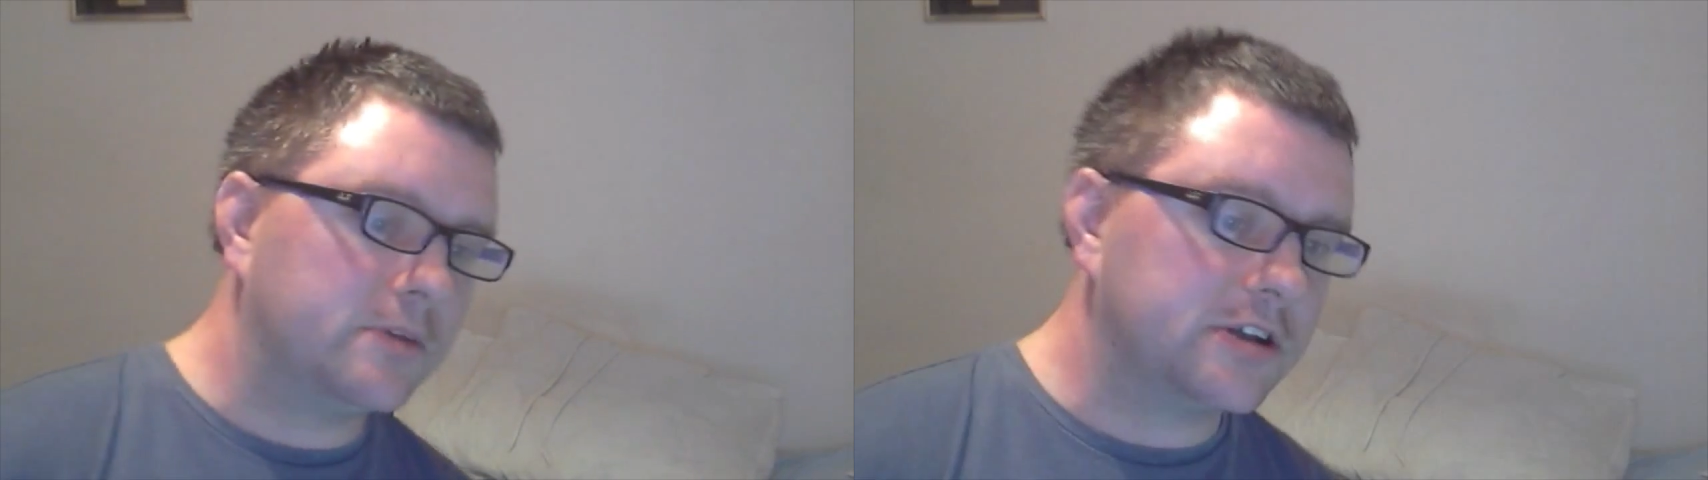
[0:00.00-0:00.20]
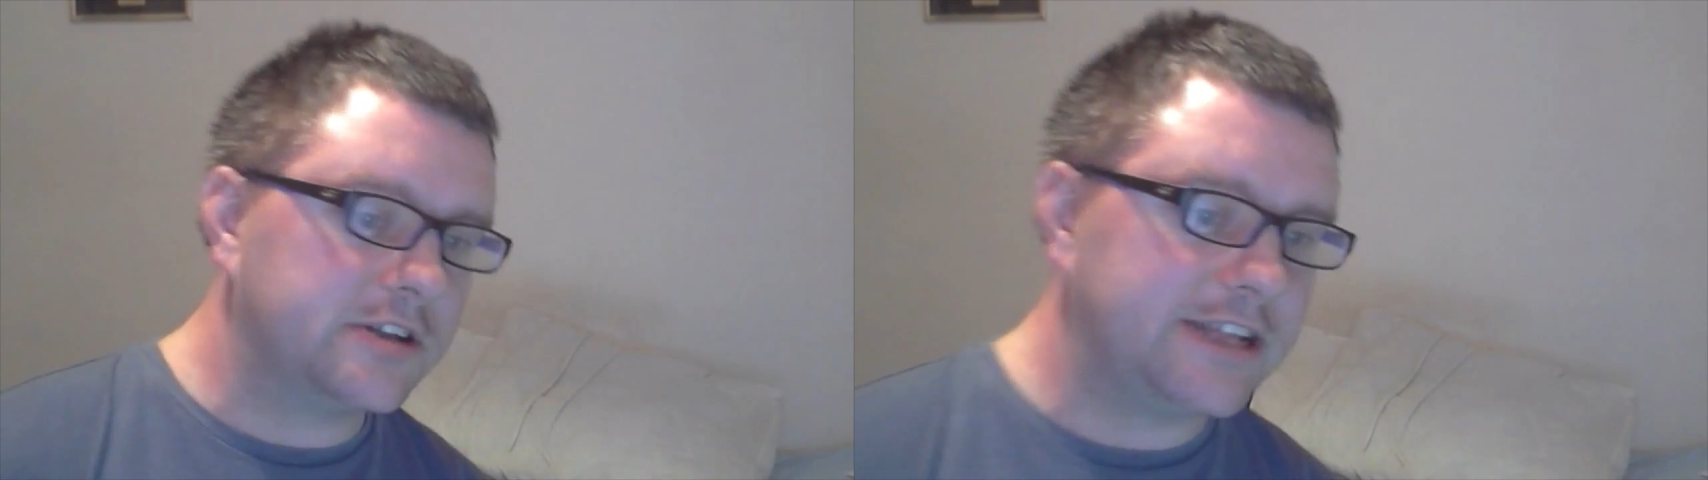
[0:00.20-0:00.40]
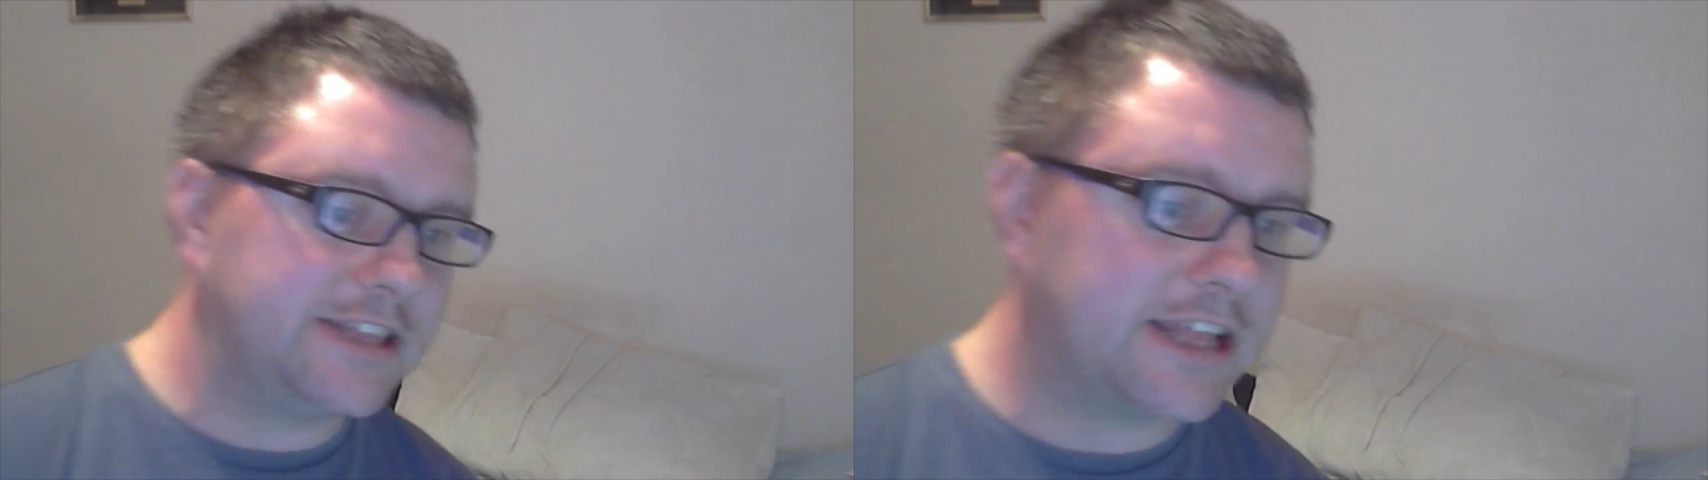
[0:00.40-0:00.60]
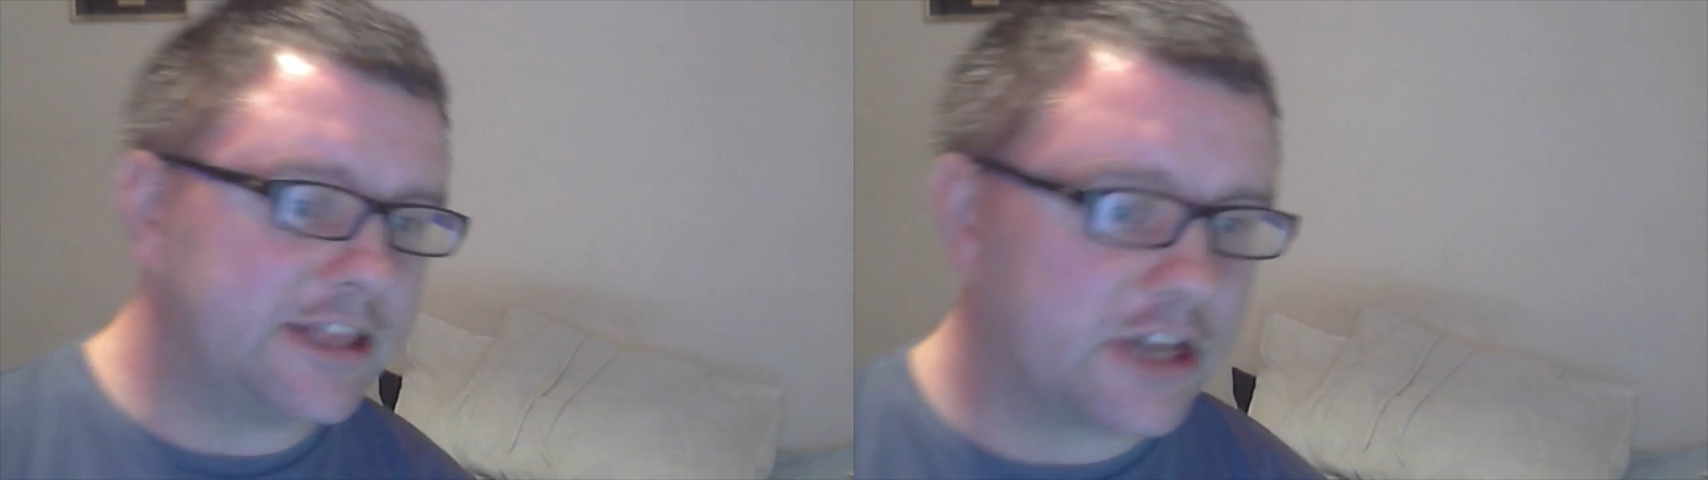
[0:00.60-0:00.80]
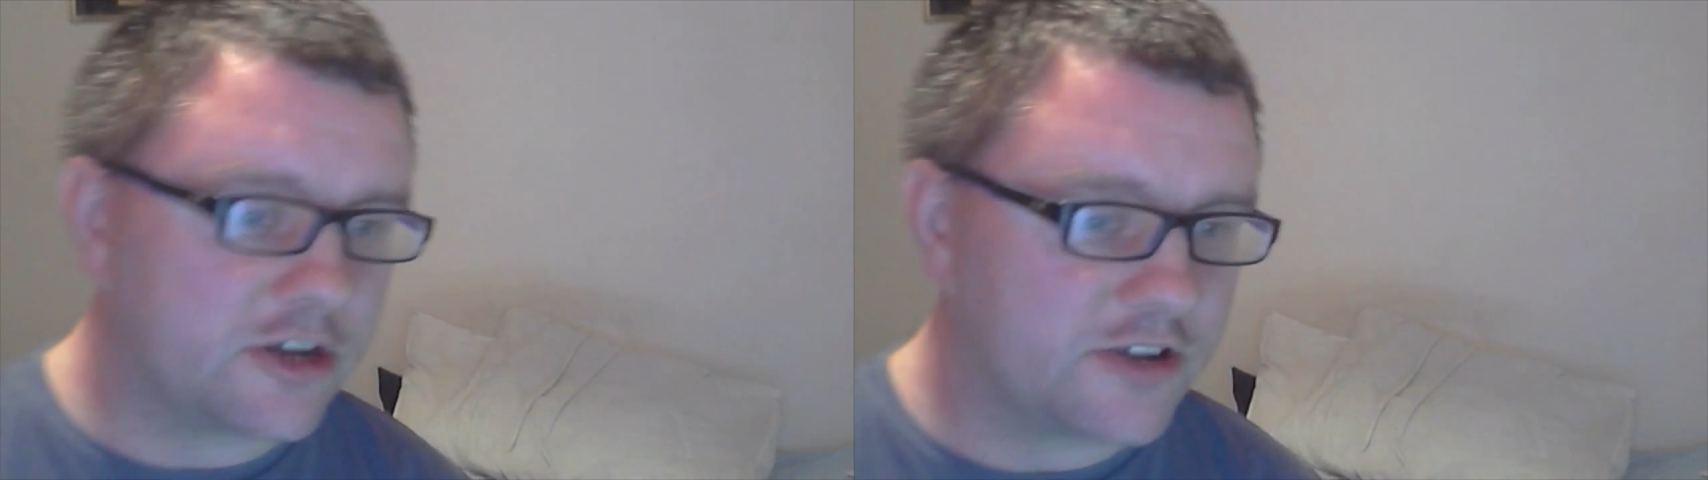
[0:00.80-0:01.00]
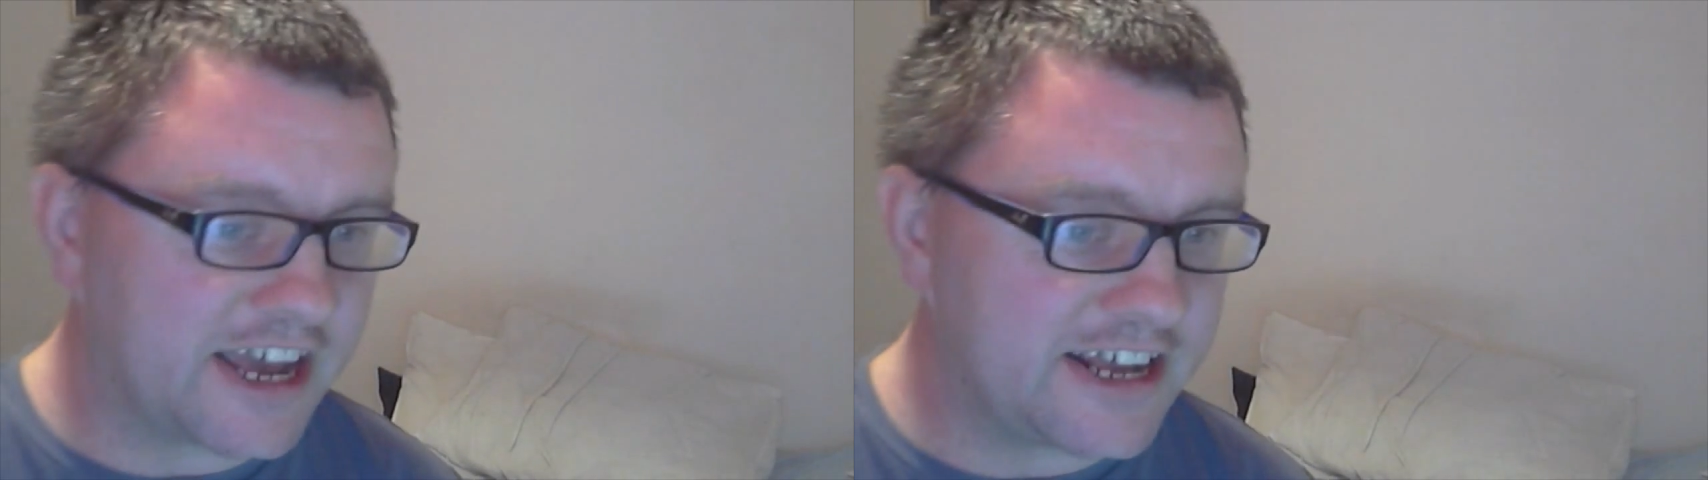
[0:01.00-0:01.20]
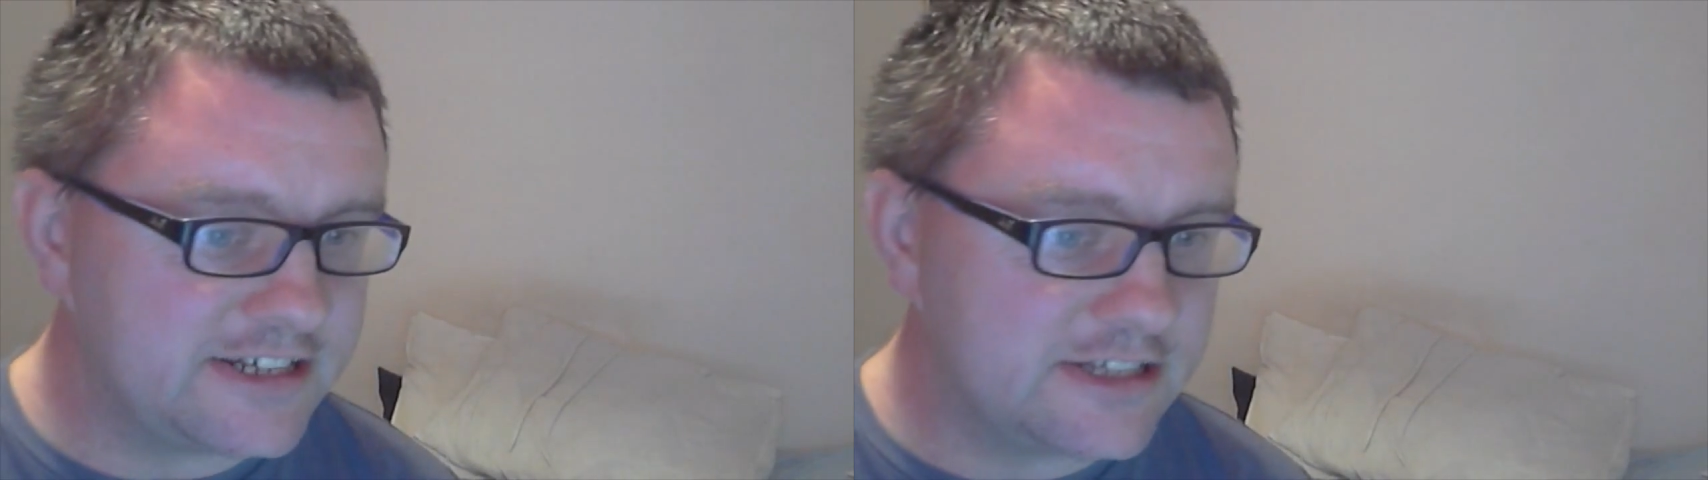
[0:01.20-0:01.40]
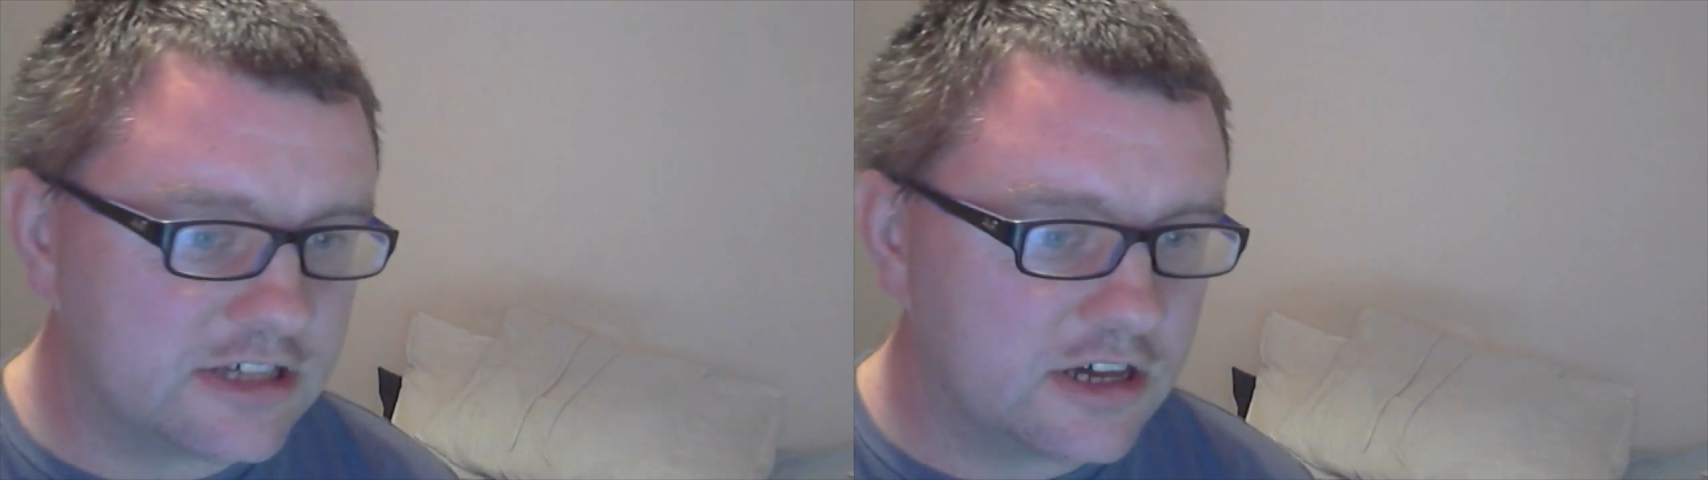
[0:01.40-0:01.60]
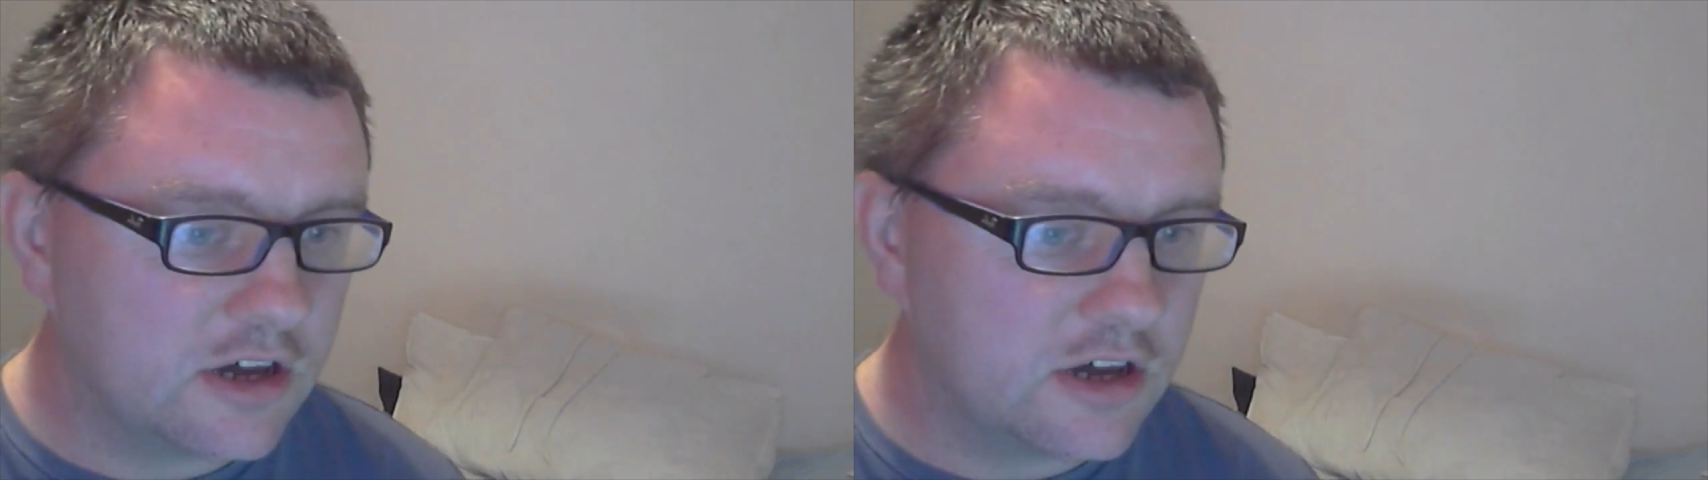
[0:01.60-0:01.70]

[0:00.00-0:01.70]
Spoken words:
the Nintendo days